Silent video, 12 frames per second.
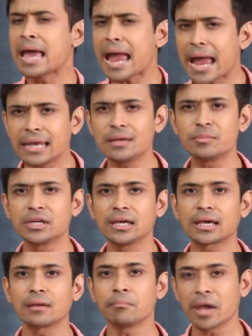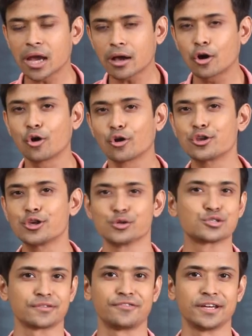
Anybody can make good use of